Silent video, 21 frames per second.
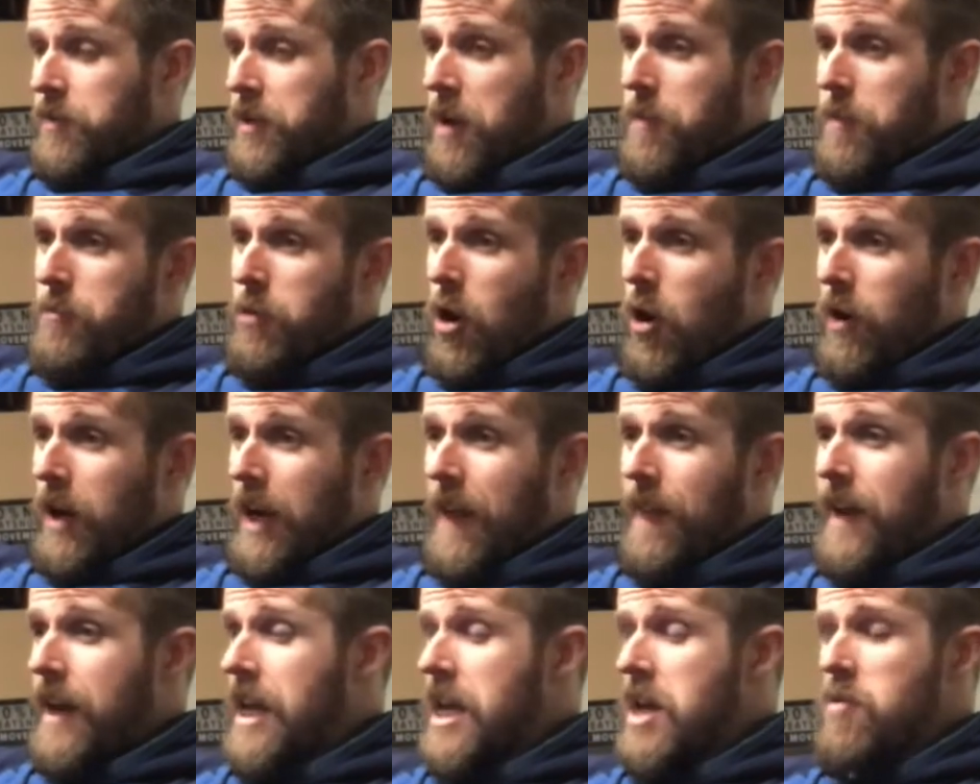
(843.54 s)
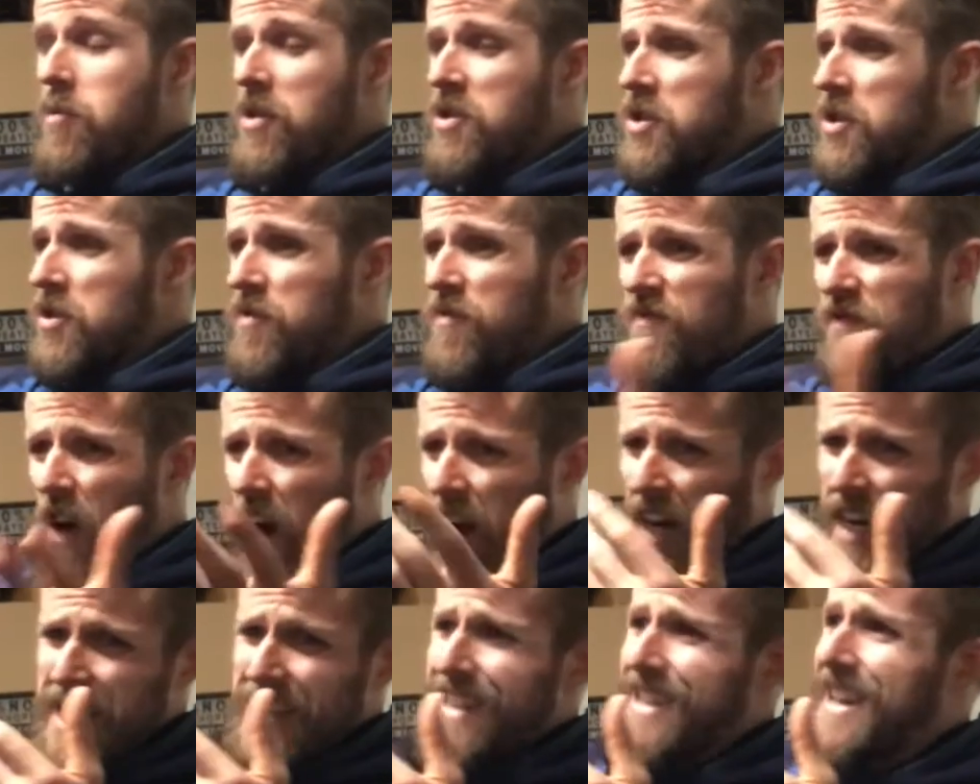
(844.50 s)
ups unbroken, and then he would just
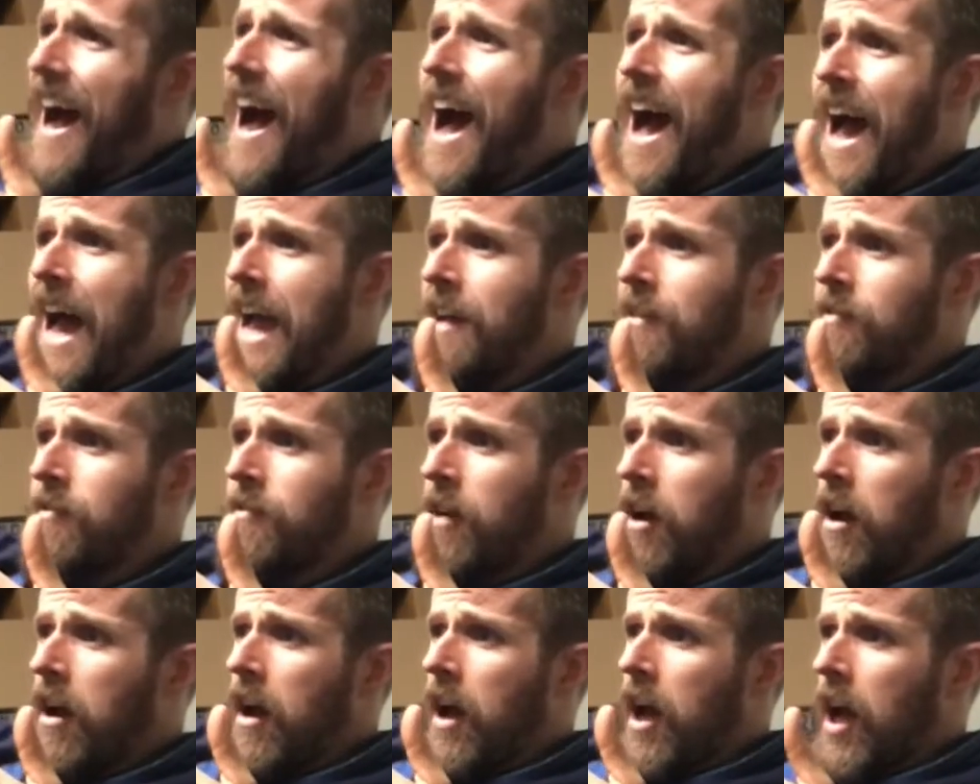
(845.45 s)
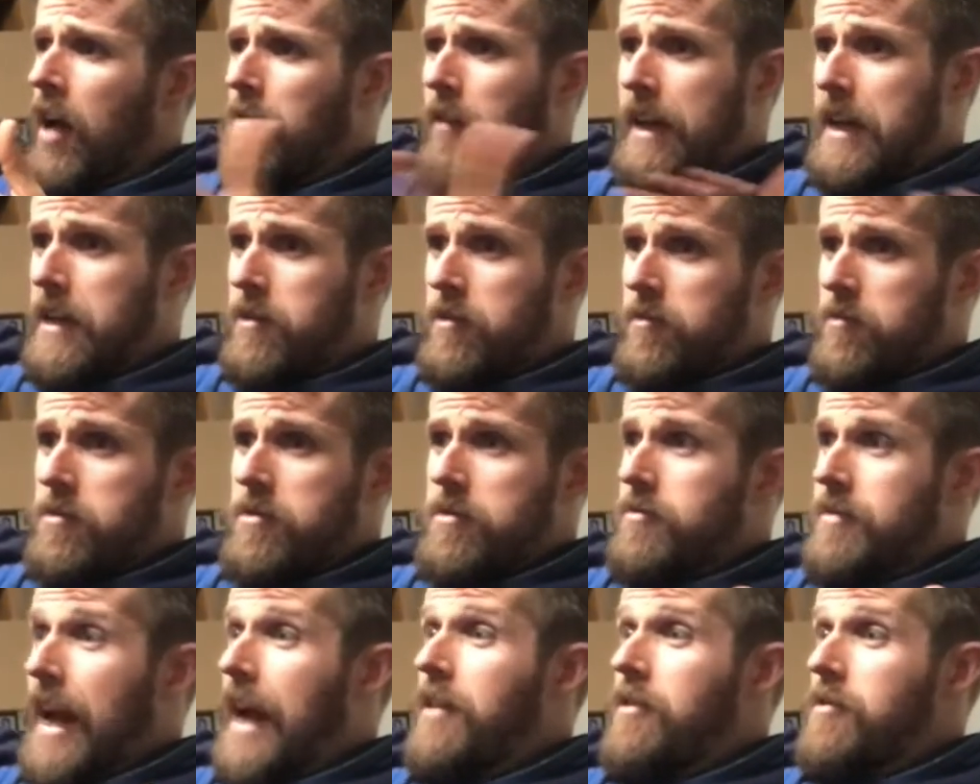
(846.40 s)
fucking dive like
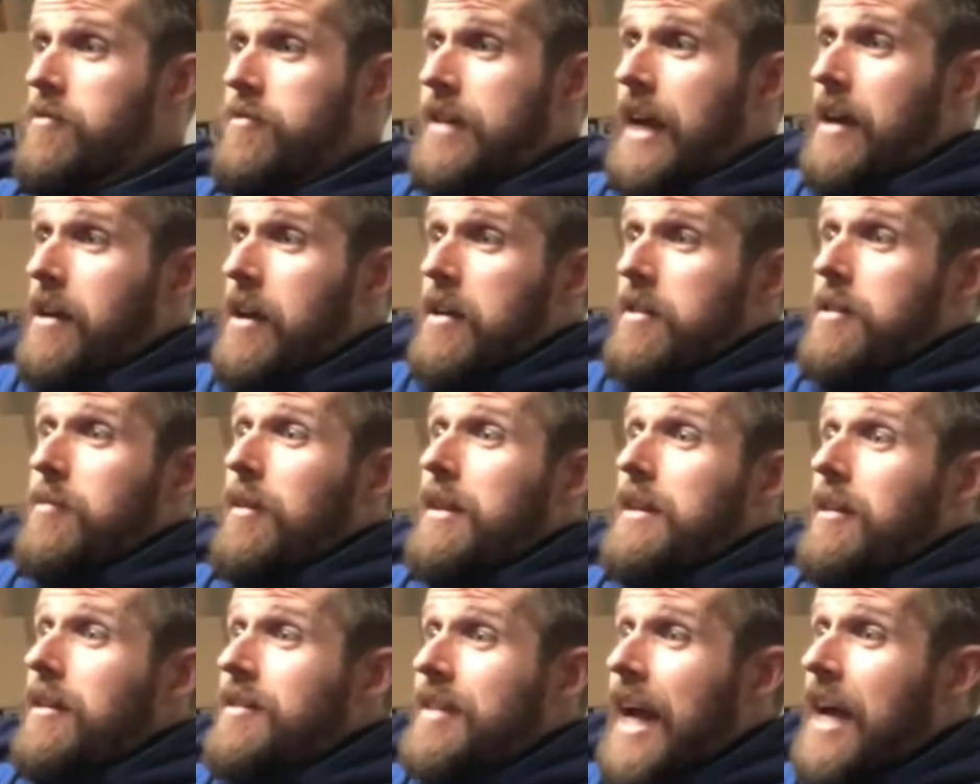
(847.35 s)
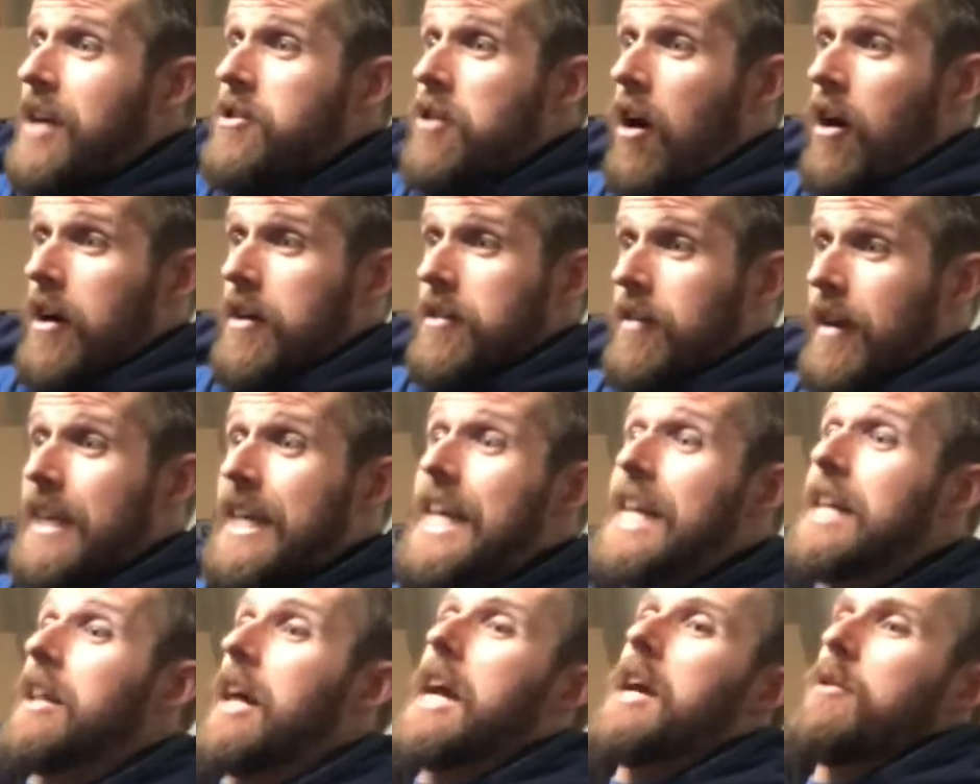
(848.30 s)
10 it seemed like 10 yards. Like
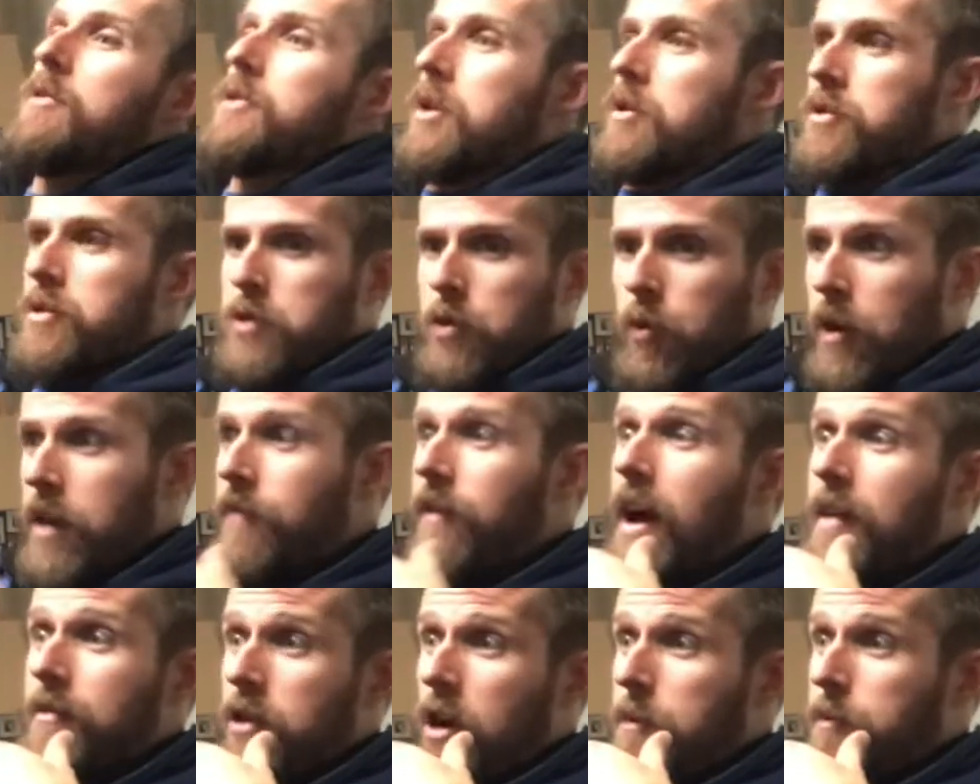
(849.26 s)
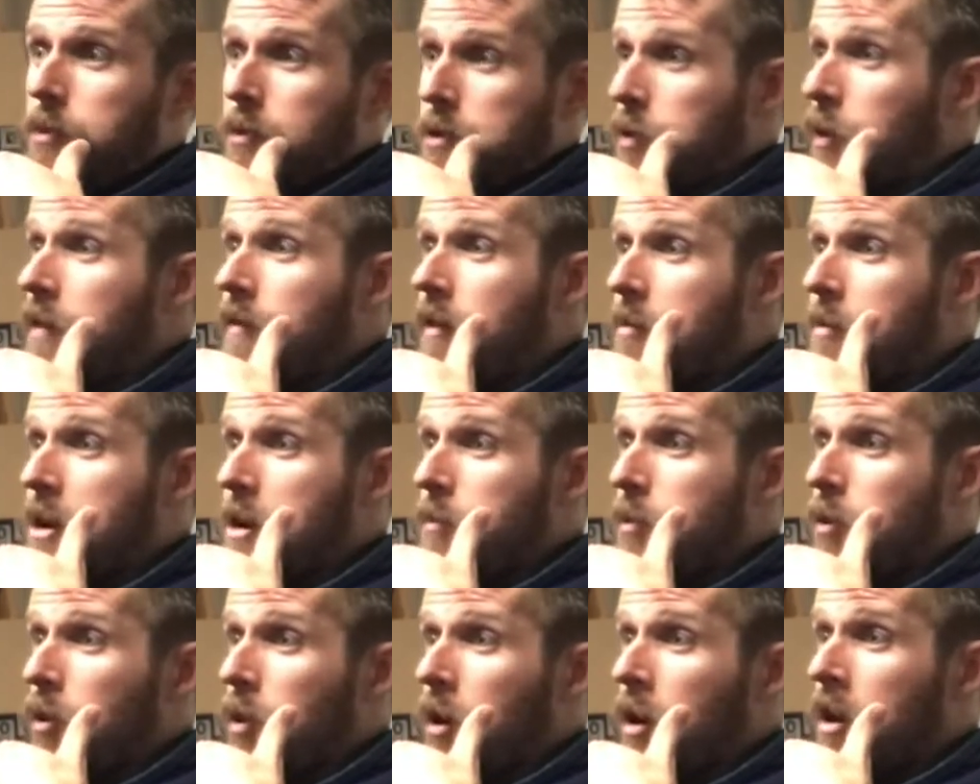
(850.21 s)
it was a 25 meter pool.